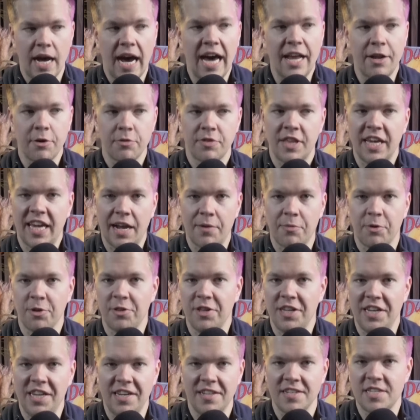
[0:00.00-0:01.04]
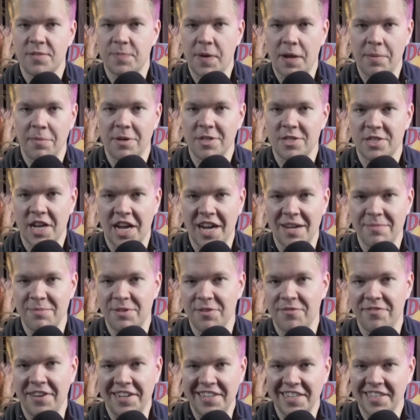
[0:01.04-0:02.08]
I don't think I really need to spend much time
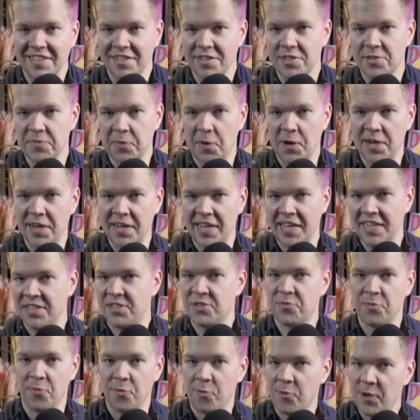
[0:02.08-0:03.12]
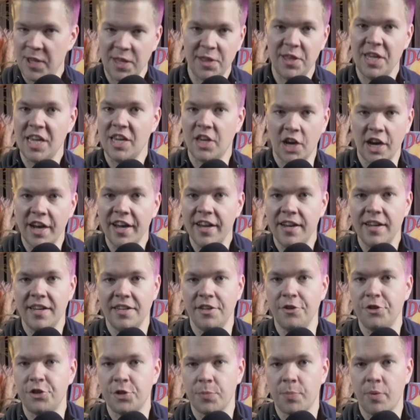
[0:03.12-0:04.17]
defending this one. It's really good, and
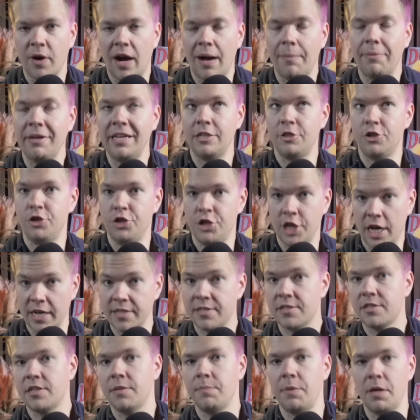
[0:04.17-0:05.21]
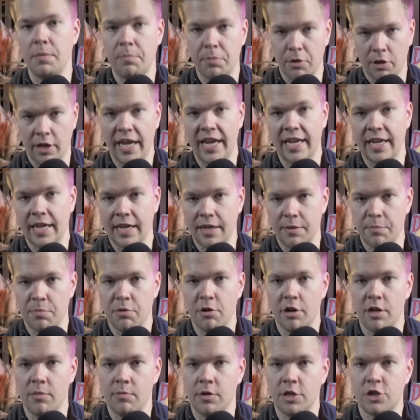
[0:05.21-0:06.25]
you should probably just be playing it in
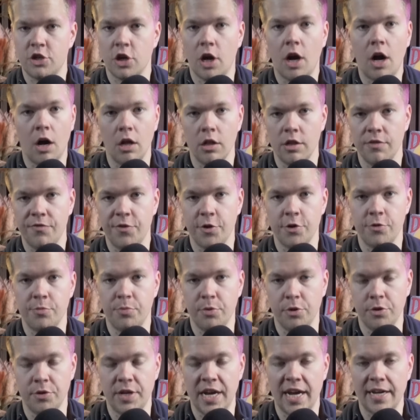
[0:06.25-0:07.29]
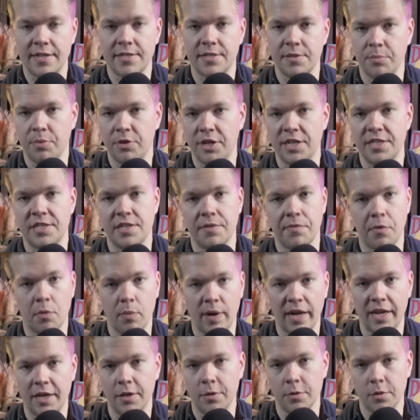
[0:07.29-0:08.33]
pretty much all of your blue decks in place of a
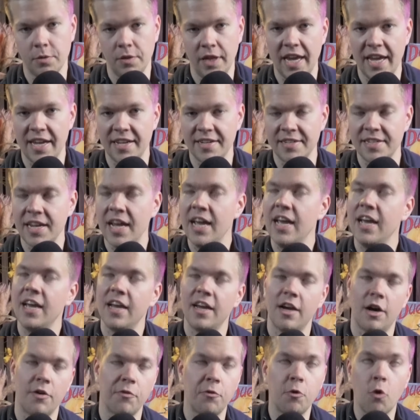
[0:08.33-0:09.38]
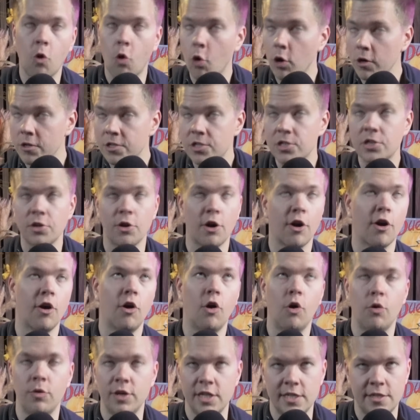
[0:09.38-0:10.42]
regular land. Of course, there are
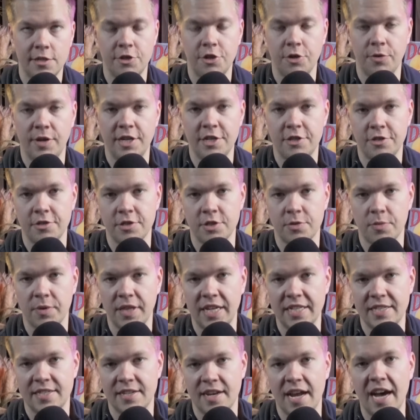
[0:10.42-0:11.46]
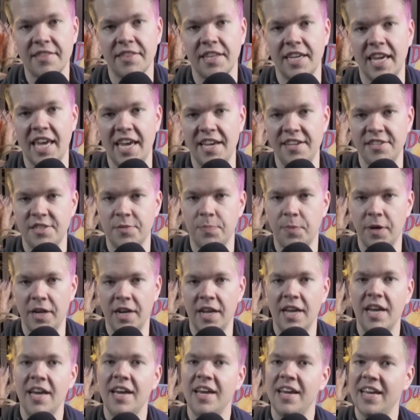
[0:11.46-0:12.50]
always situations where that's not the case, but
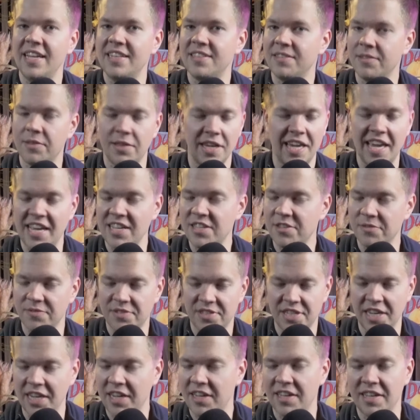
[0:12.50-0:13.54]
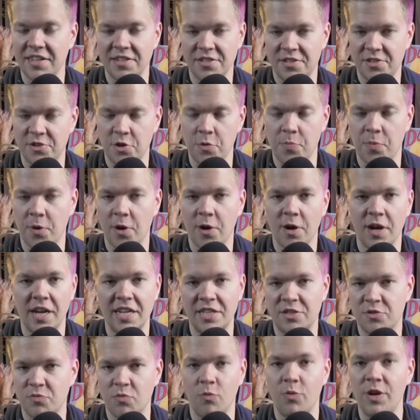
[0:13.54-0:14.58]
in the case of Sink into Stuper,
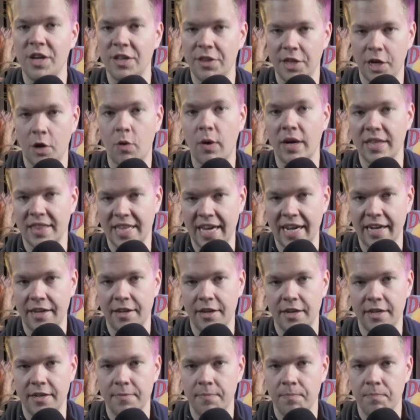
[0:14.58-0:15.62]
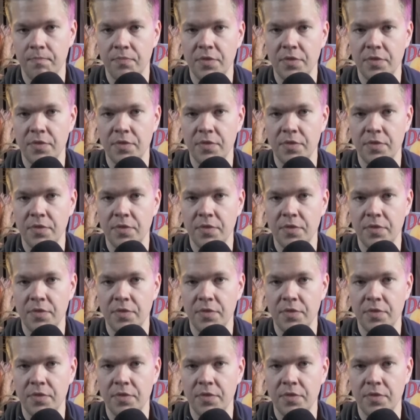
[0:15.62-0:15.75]
it's really quite that good.